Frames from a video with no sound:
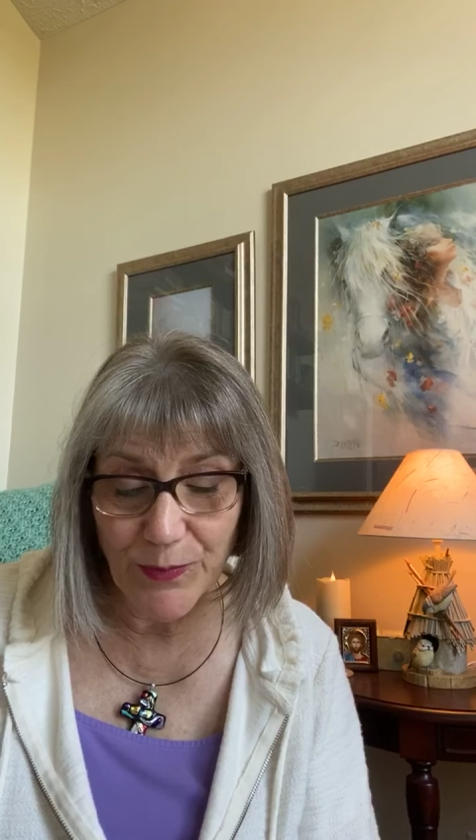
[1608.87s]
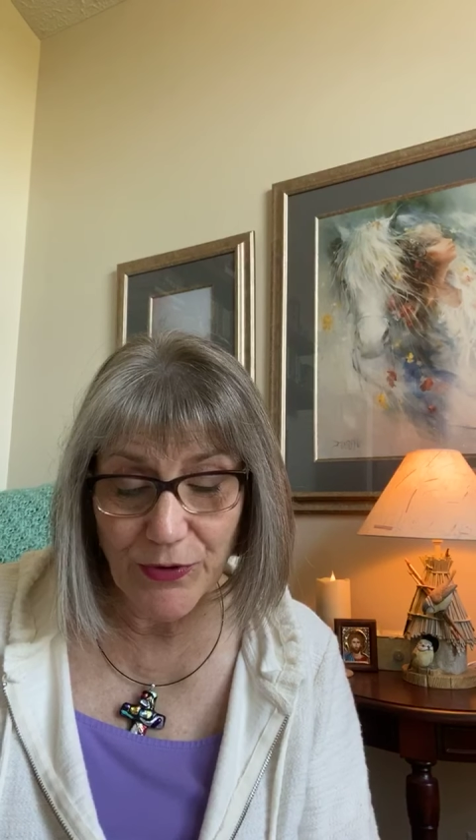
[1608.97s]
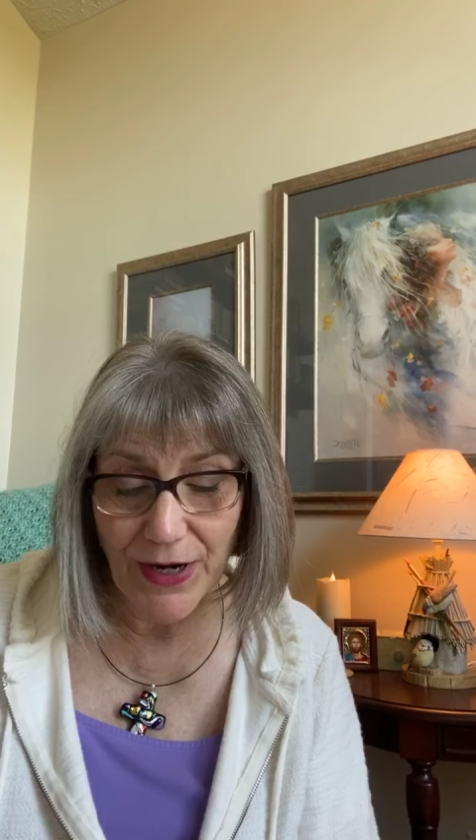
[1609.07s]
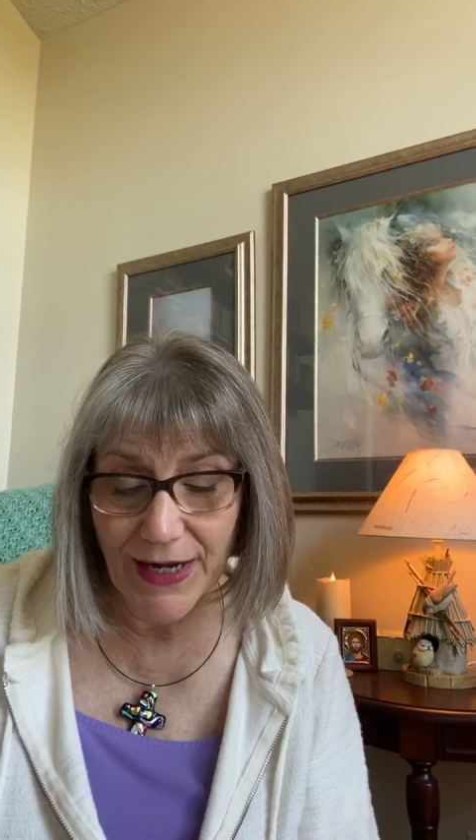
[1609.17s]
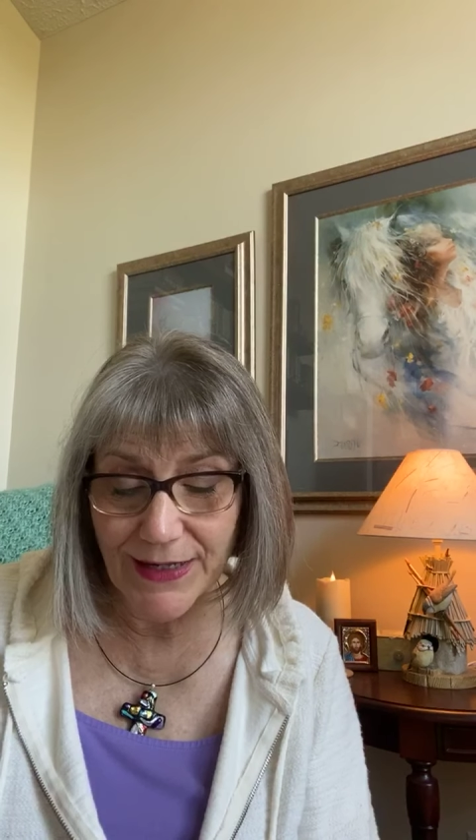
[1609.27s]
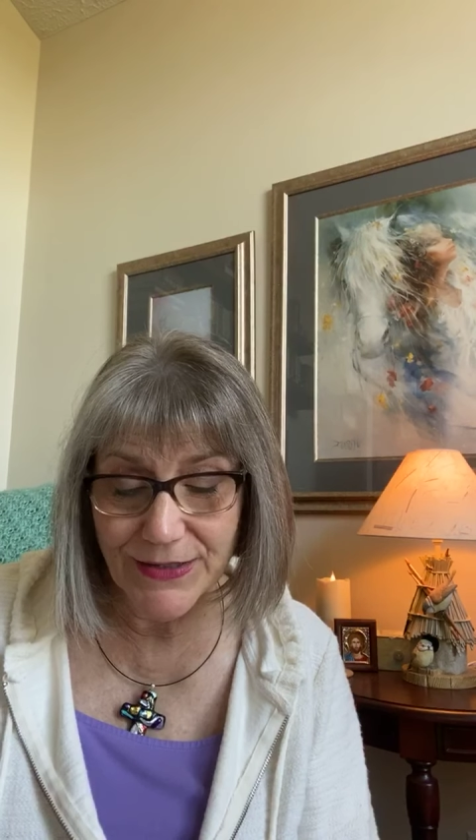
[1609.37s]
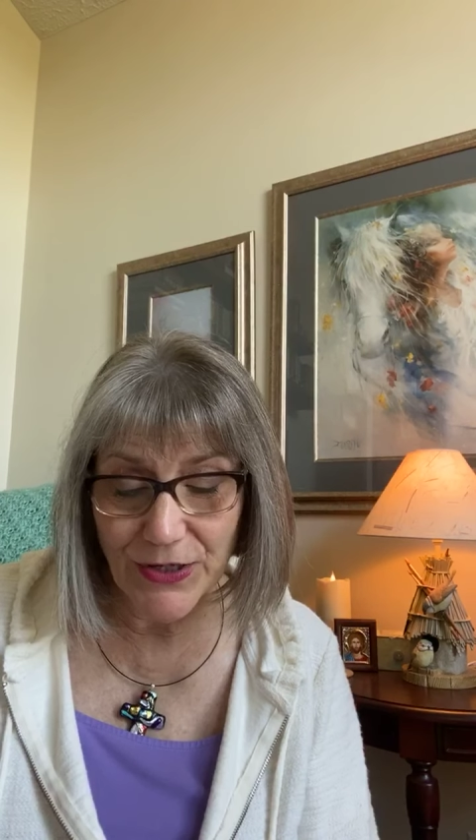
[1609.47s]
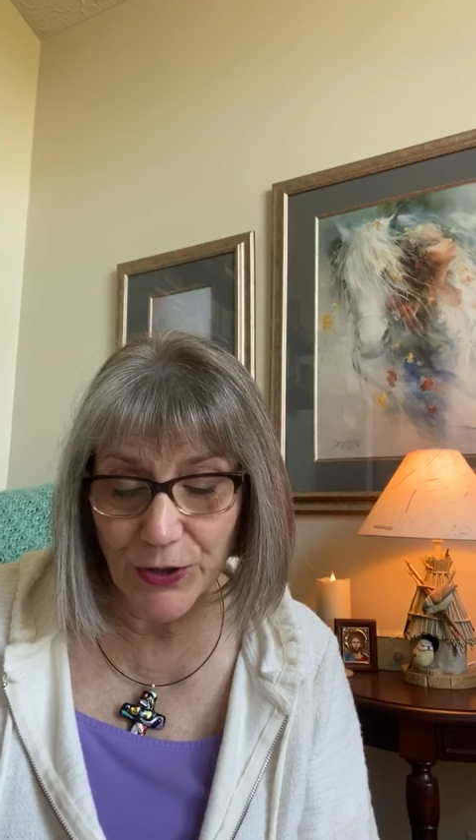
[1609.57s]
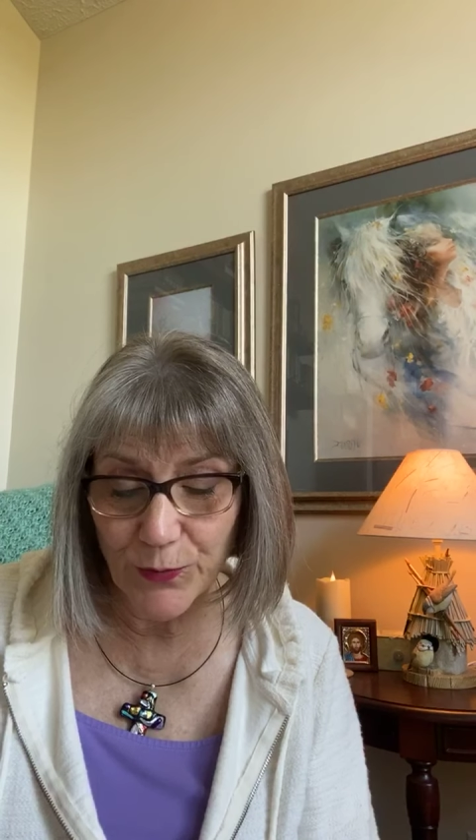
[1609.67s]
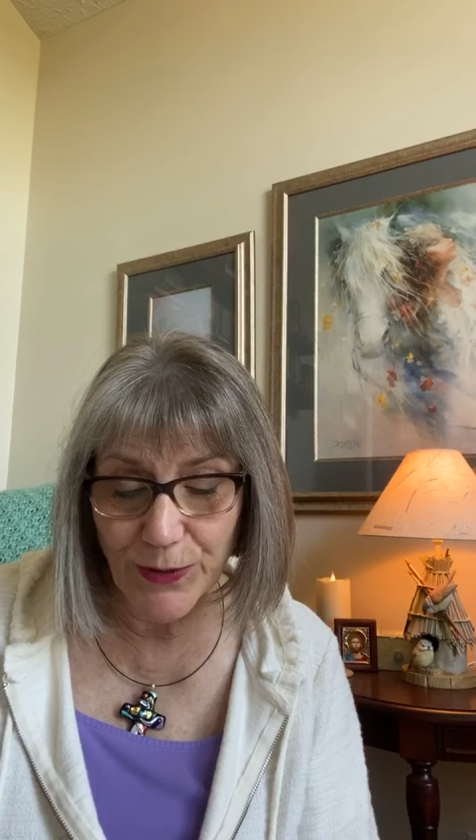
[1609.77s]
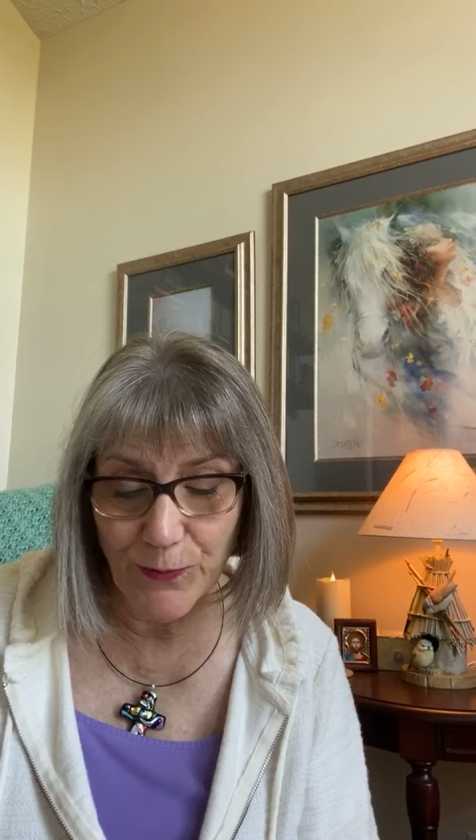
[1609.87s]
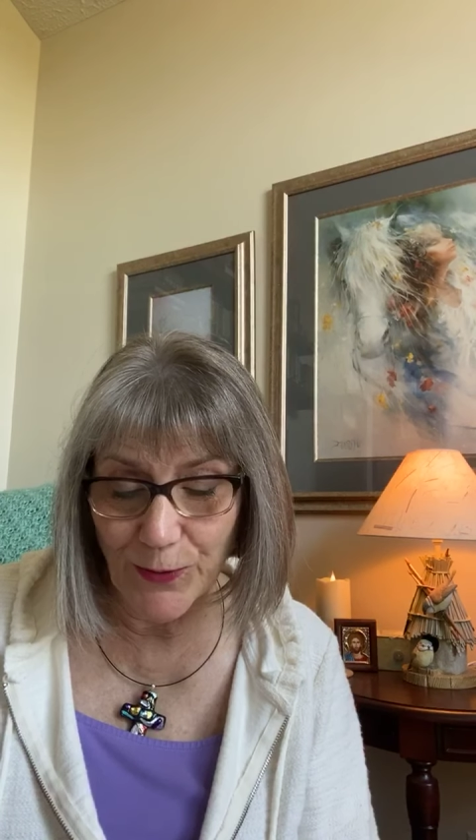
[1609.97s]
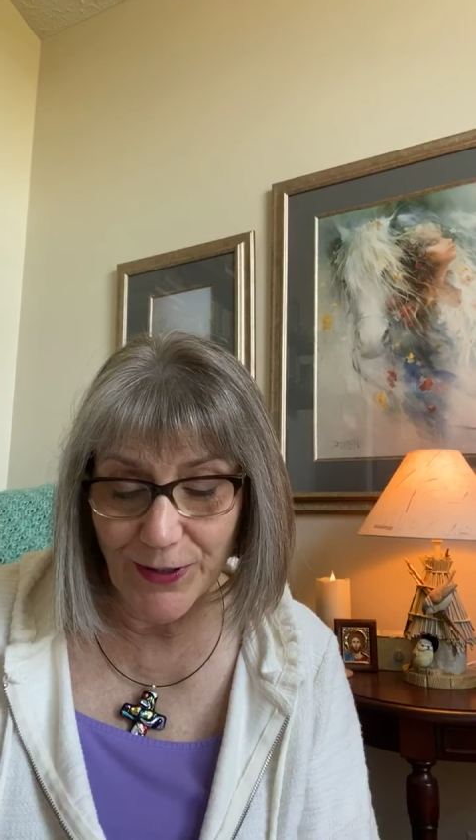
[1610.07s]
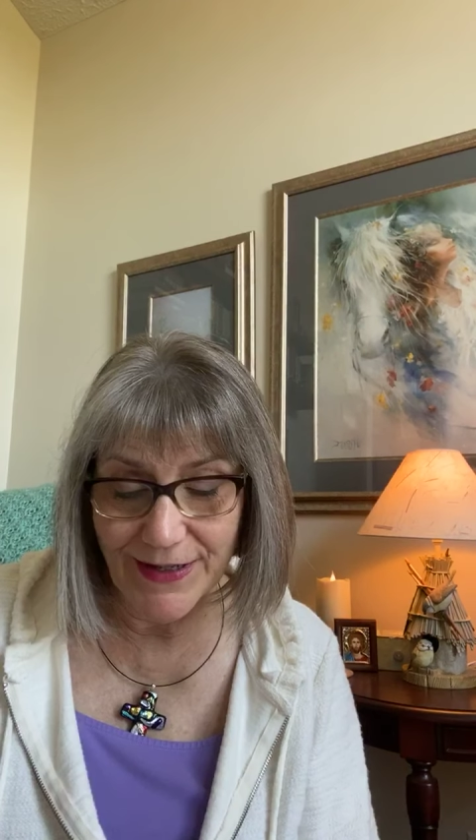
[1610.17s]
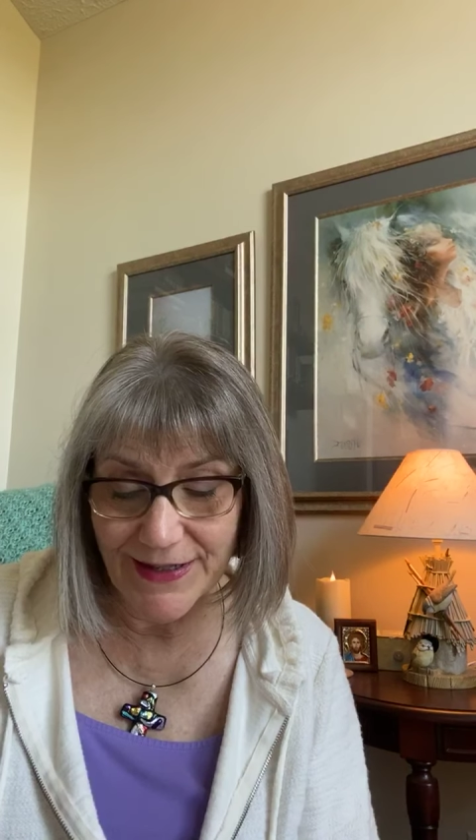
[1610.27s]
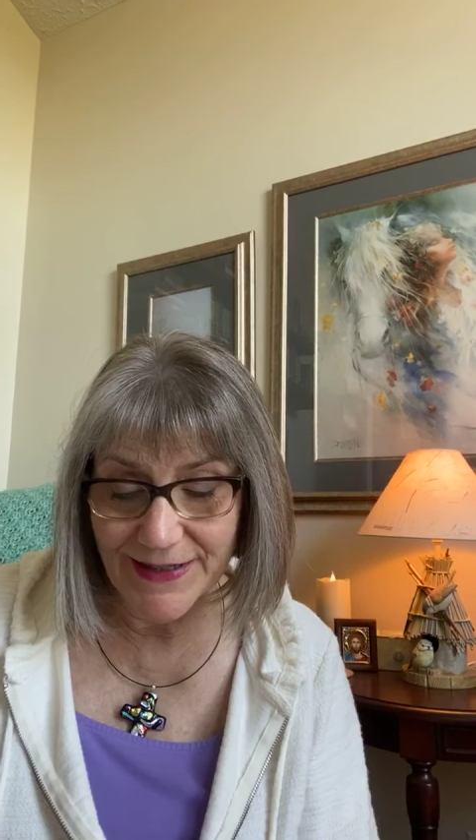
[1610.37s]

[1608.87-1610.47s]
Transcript: praise or reward.